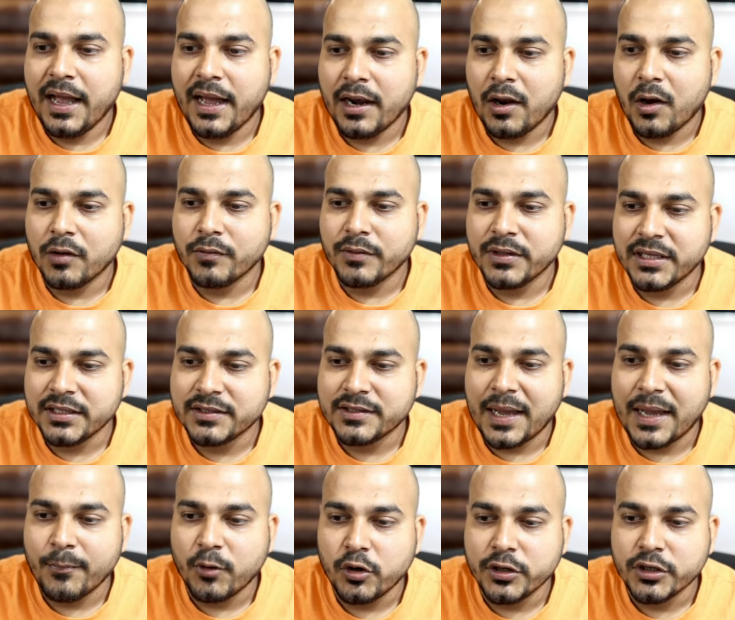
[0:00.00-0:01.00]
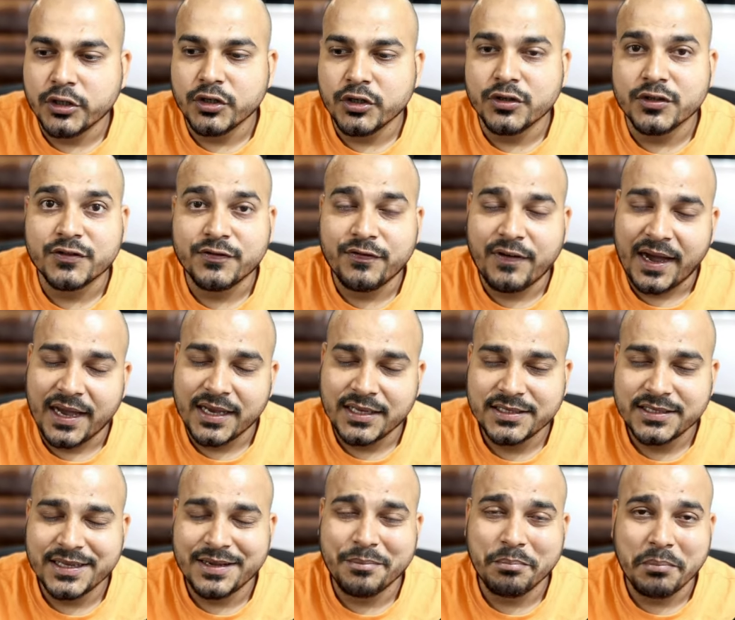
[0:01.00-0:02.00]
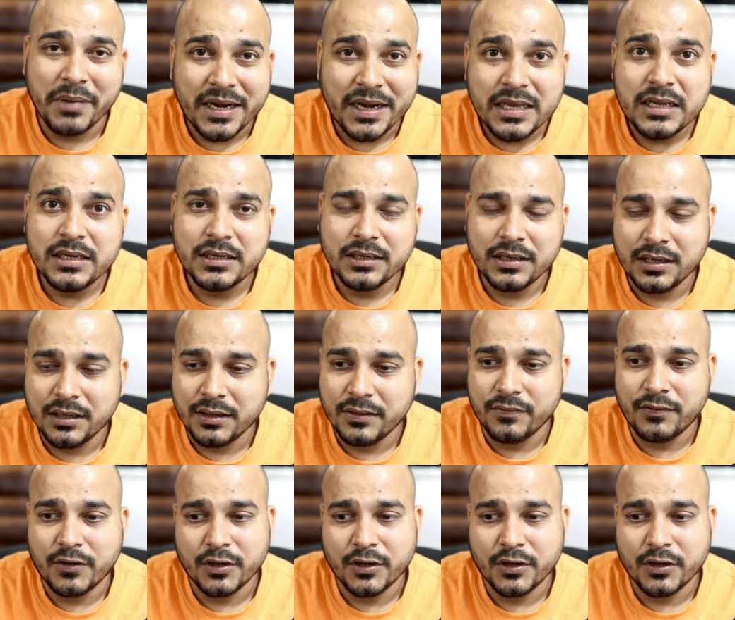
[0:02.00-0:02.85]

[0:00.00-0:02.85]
along with this i'm going to use FAISS embedding uh,